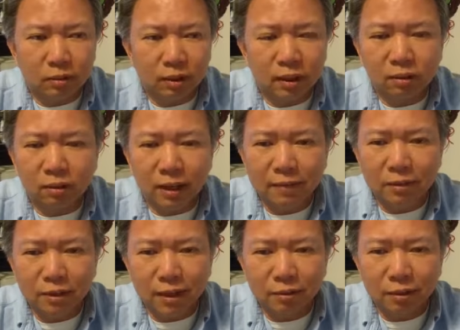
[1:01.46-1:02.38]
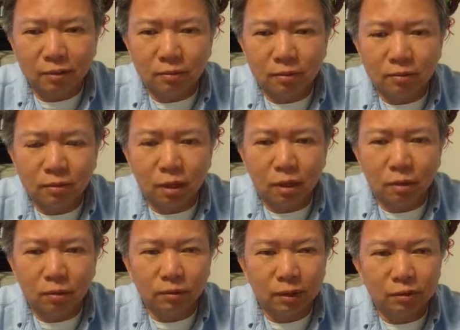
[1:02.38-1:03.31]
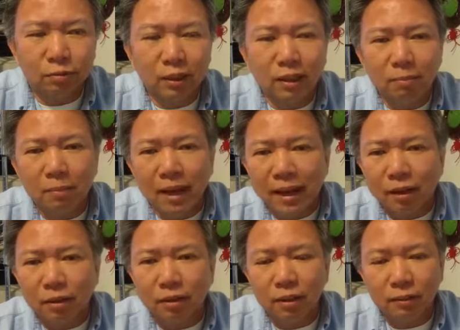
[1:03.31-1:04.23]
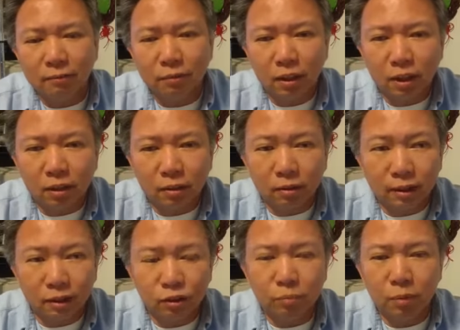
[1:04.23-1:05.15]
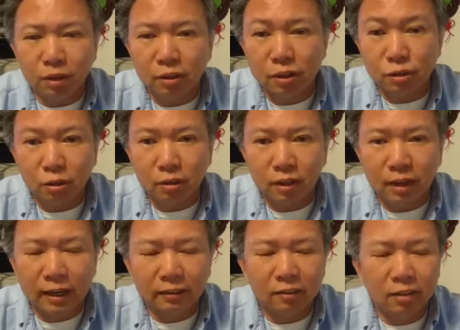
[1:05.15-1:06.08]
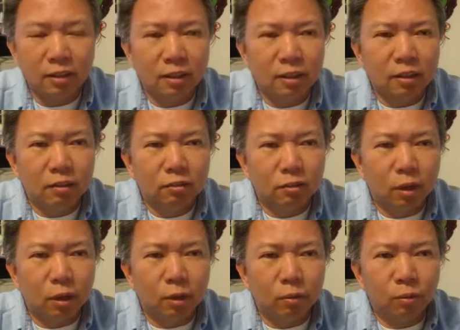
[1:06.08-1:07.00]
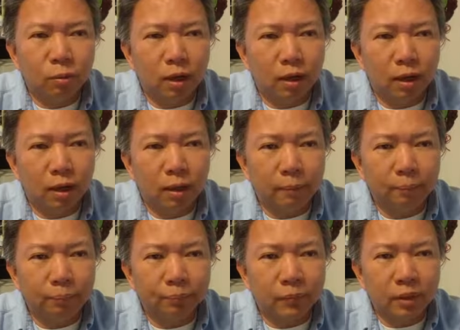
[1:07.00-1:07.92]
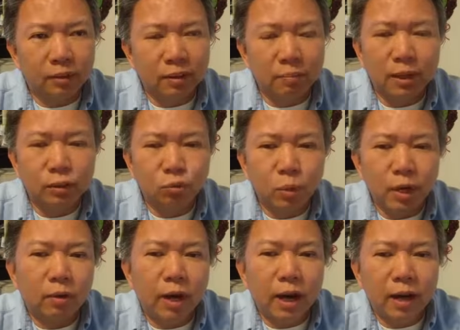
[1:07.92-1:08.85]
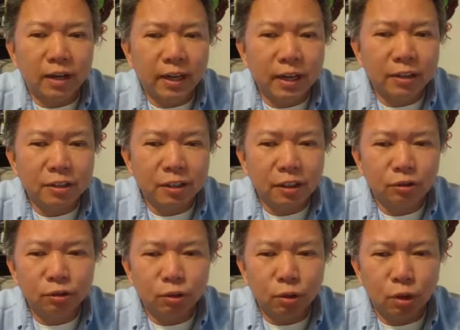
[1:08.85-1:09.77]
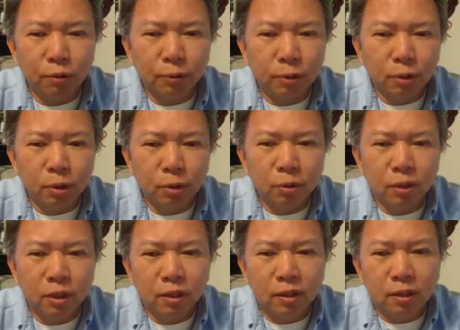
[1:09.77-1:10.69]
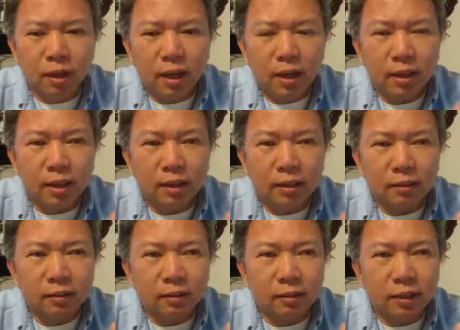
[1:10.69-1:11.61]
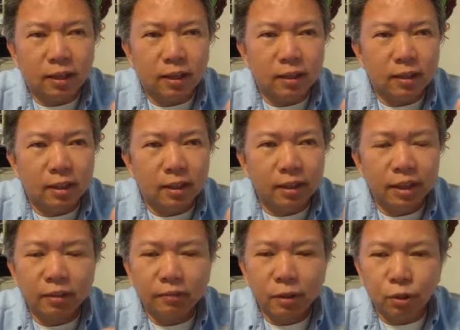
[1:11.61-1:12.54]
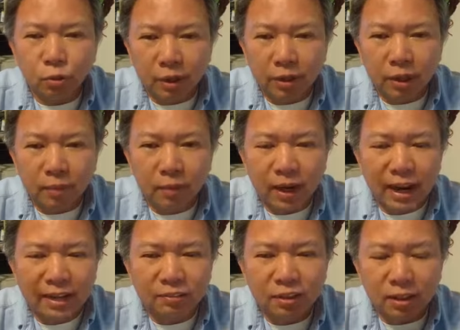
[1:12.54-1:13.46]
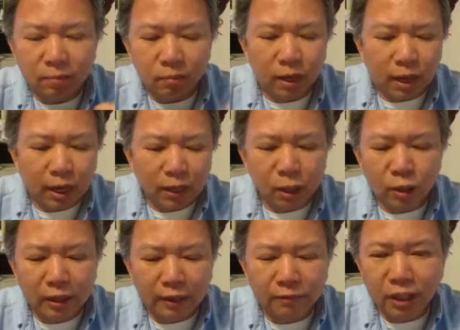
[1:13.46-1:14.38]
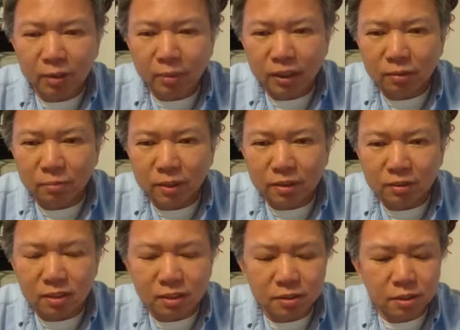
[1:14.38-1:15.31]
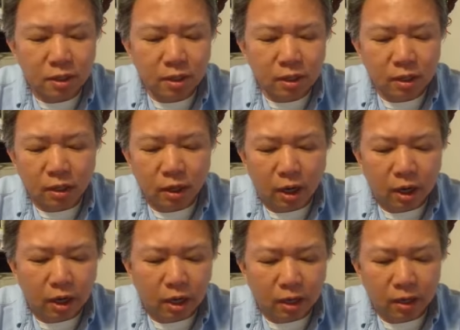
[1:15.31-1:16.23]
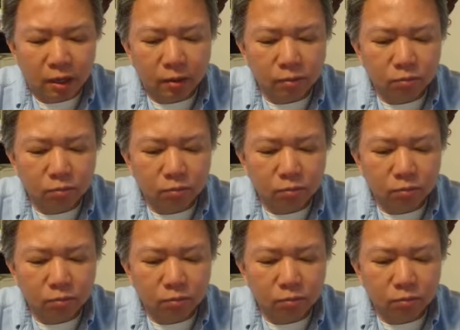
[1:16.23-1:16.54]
get their advertising. So it doesn't really matter if they're experienced or not. So the best way to hire an agent is to go through an interview with them. Ask them how long have they been in business, how